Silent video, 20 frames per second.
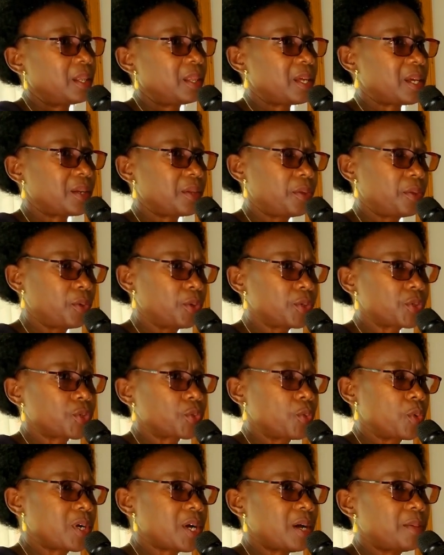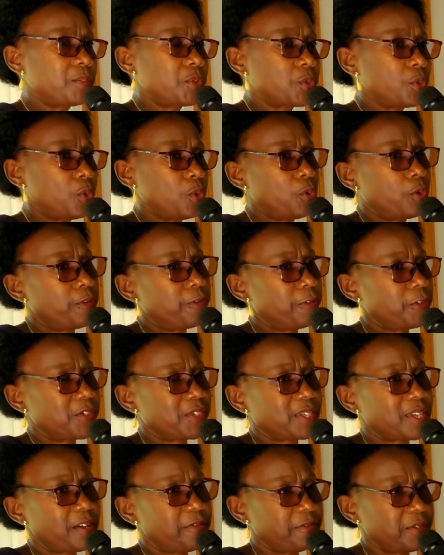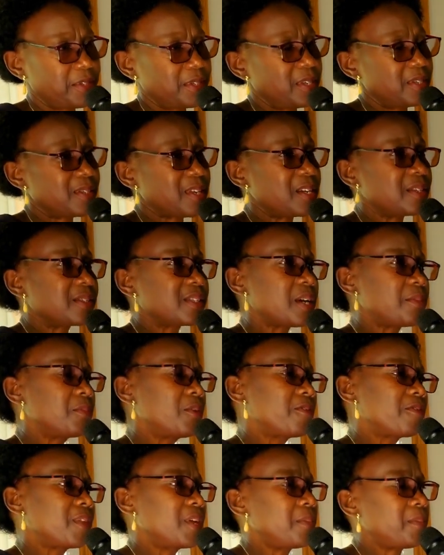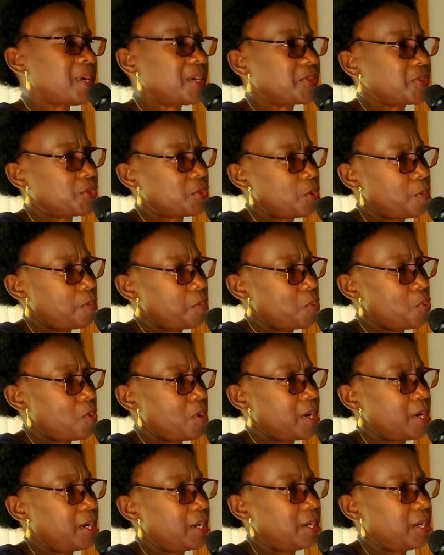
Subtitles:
than those who come to look for services. And some of them are so poor.